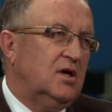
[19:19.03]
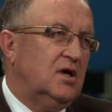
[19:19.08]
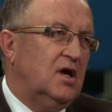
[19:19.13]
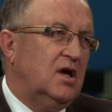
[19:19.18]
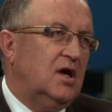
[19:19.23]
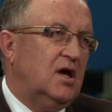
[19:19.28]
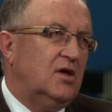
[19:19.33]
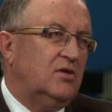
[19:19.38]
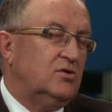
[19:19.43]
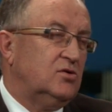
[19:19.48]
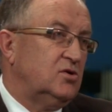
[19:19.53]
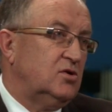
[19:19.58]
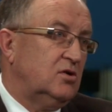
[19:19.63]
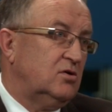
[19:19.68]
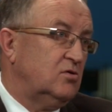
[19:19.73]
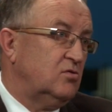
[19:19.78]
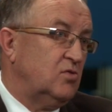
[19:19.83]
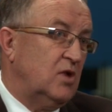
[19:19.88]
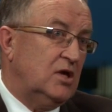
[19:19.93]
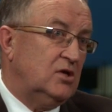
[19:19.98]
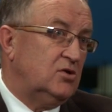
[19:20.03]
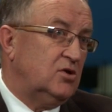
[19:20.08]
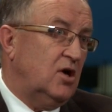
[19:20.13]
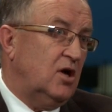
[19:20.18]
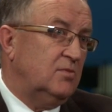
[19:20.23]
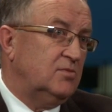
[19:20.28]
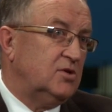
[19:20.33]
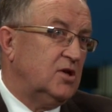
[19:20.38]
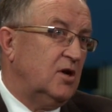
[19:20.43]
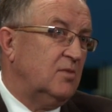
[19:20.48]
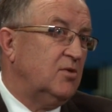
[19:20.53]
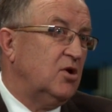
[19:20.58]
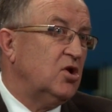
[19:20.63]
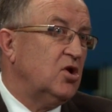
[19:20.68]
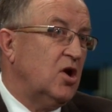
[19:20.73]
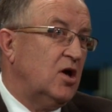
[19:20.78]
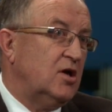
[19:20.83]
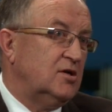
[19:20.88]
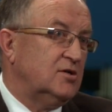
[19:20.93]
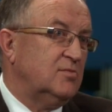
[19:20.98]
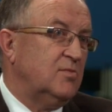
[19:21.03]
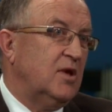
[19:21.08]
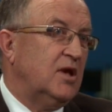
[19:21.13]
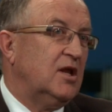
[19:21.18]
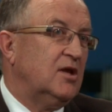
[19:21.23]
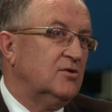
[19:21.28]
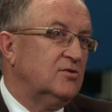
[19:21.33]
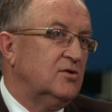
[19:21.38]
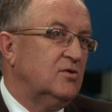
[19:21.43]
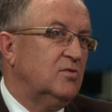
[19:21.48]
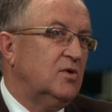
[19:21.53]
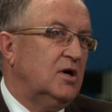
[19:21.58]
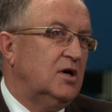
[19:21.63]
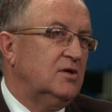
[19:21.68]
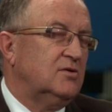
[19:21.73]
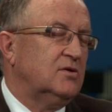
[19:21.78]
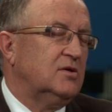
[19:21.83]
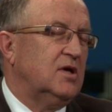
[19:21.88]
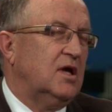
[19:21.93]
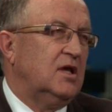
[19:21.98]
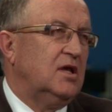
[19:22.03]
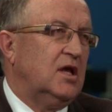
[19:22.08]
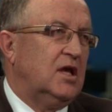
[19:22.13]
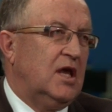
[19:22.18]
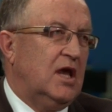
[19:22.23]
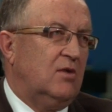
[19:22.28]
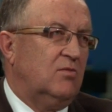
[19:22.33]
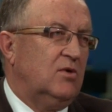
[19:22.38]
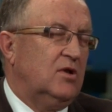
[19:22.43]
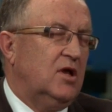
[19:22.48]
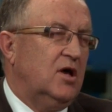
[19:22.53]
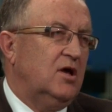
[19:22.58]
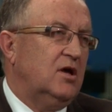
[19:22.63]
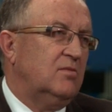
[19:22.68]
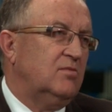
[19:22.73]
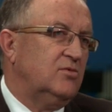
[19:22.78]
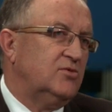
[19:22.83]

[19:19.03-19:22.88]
There's still great jobs there, but not as many as there was, and you can't rely on them.